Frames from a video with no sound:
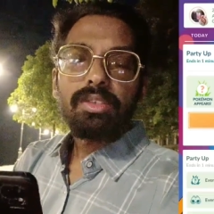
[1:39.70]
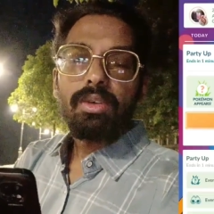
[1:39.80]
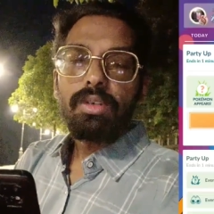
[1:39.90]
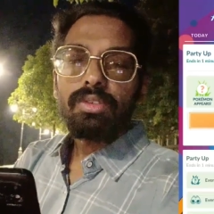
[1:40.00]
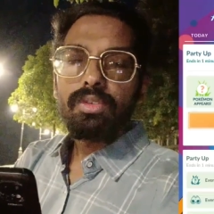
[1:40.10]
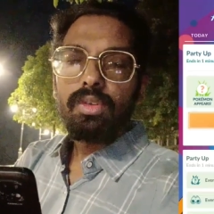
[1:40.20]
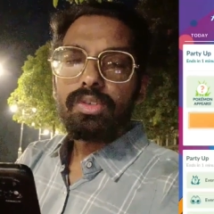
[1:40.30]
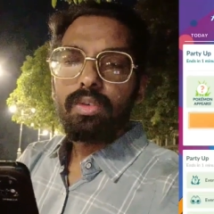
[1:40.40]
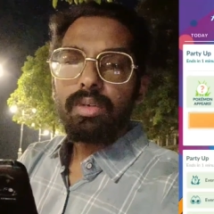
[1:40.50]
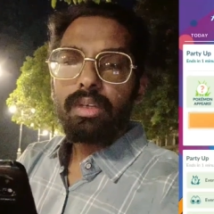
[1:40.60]
or so.
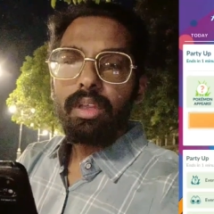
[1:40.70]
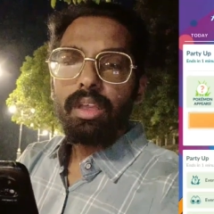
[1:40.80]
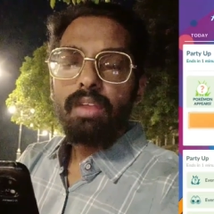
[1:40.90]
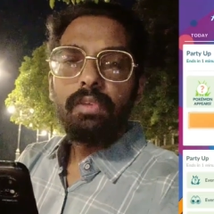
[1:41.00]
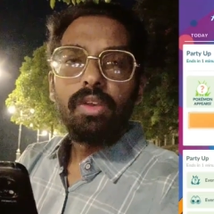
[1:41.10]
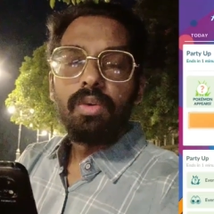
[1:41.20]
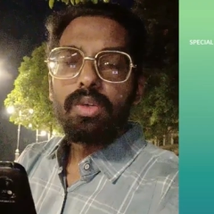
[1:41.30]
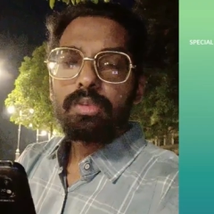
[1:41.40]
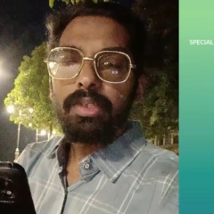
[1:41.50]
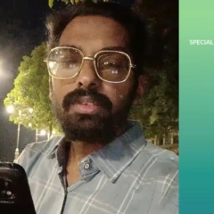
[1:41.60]
So here we go,
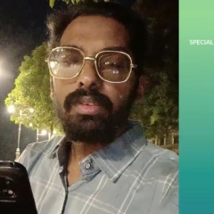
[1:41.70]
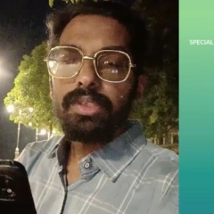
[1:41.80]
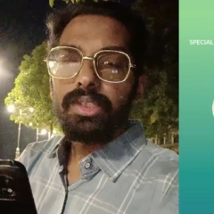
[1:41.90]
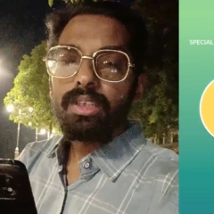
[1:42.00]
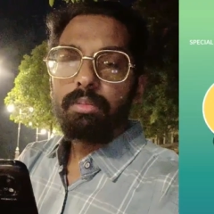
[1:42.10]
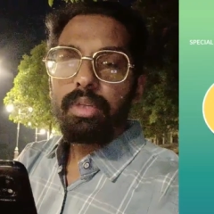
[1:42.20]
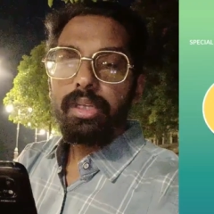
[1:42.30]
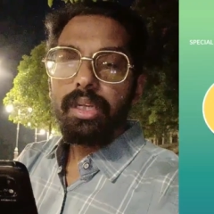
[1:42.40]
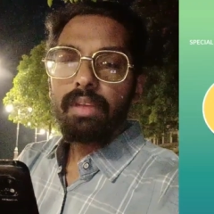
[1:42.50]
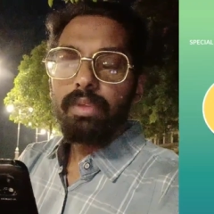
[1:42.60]
special research completed,
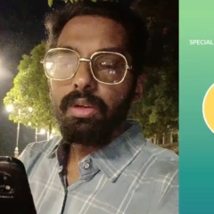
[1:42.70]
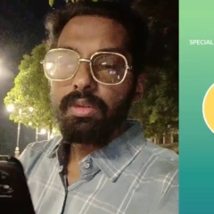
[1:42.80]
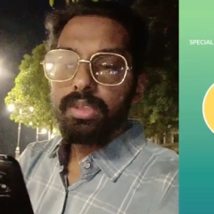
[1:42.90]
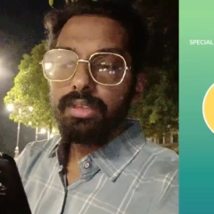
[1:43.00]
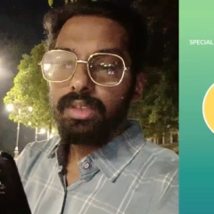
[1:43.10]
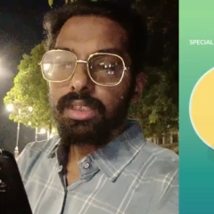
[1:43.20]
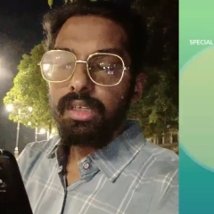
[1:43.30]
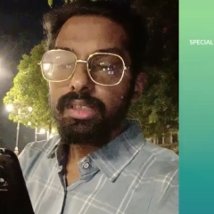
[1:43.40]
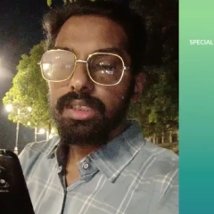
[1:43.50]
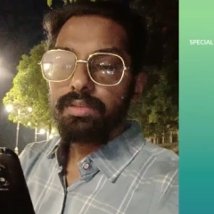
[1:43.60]
and we got 2000
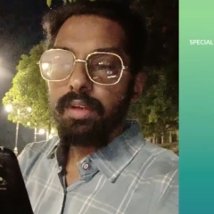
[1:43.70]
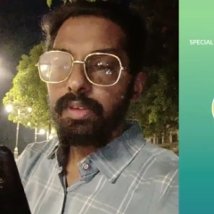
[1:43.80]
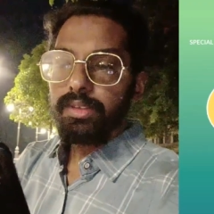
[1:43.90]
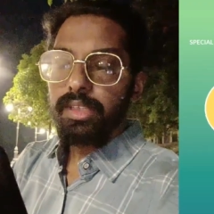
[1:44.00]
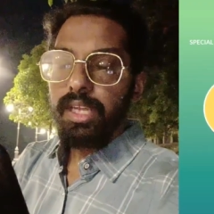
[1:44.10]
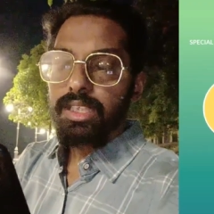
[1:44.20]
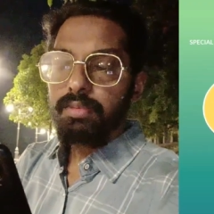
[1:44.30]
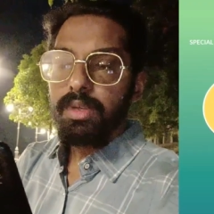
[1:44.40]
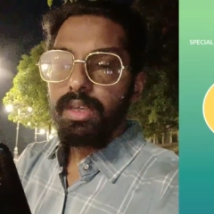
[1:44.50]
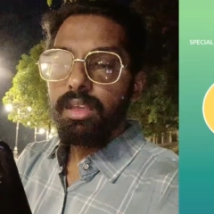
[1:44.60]
starters, 5000
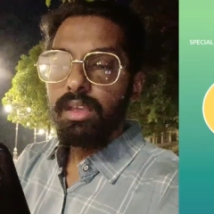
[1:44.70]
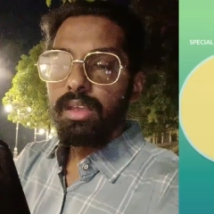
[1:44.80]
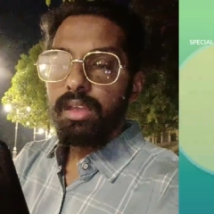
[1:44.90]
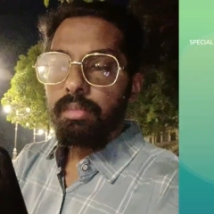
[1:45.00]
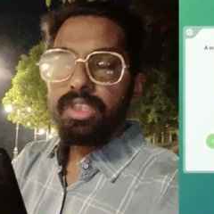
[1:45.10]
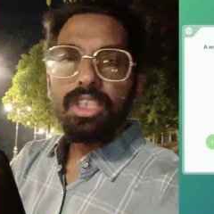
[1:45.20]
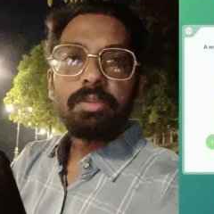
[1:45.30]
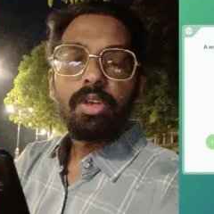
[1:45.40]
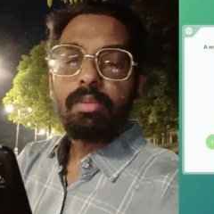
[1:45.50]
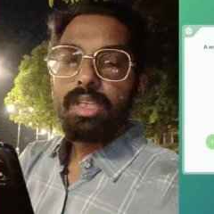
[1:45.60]
XP. Mysterious
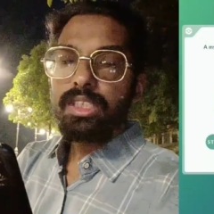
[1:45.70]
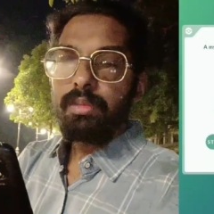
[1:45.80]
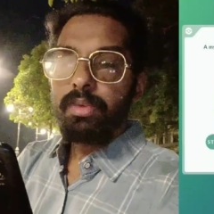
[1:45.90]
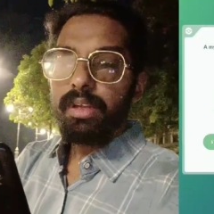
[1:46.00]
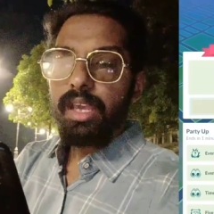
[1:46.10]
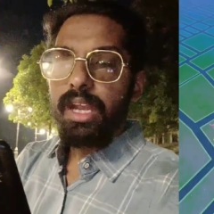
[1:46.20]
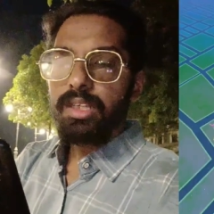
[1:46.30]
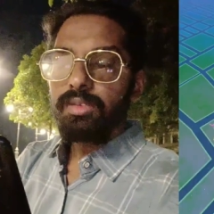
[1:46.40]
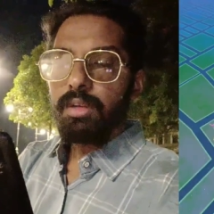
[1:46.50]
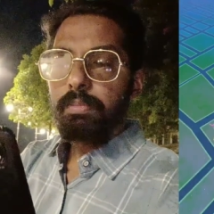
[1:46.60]
Pokemon has appeared, and it's
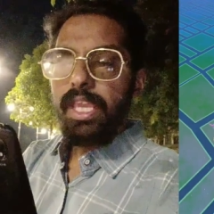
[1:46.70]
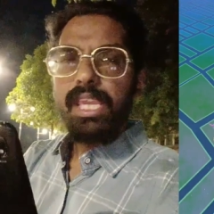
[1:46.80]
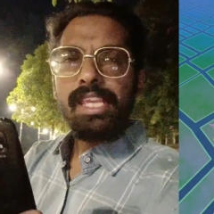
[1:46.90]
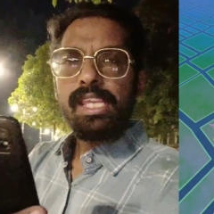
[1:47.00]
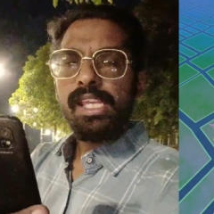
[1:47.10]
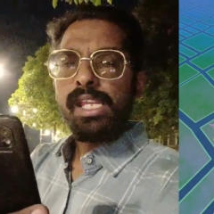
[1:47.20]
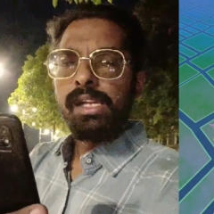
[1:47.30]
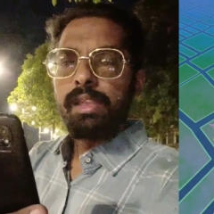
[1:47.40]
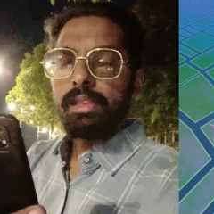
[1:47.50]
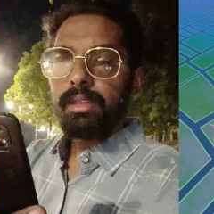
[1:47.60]
gonna be
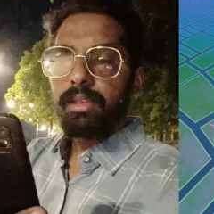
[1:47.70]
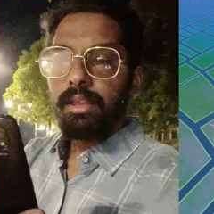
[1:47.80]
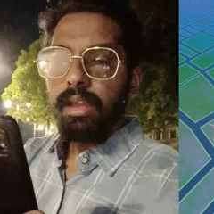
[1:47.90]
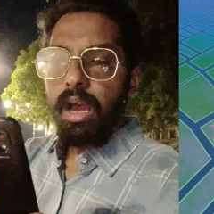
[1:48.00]
a